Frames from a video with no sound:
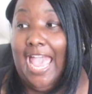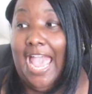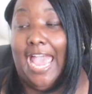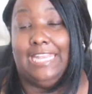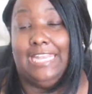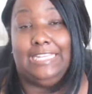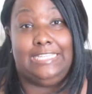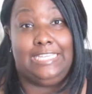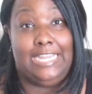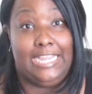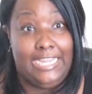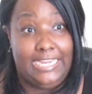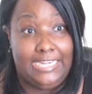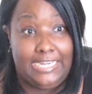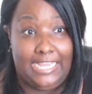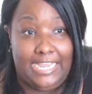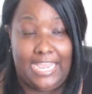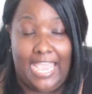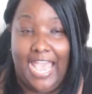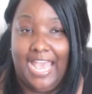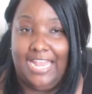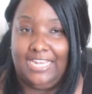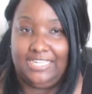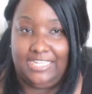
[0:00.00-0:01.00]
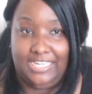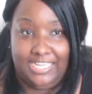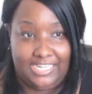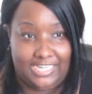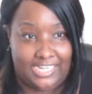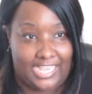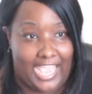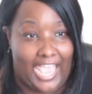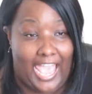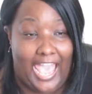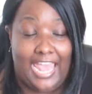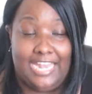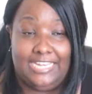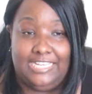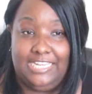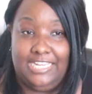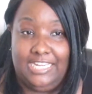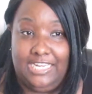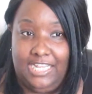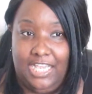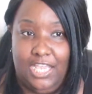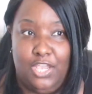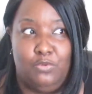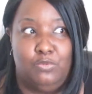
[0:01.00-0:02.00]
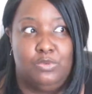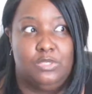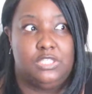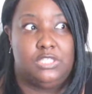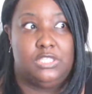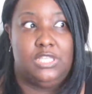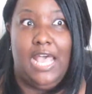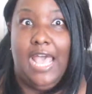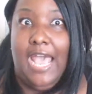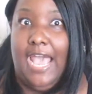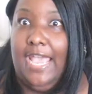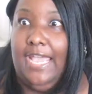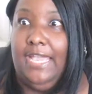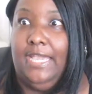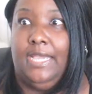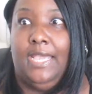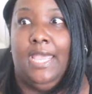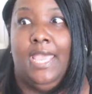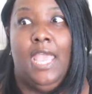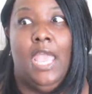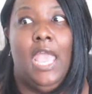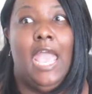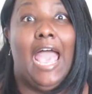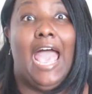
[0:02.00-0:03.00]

I need it. It was like,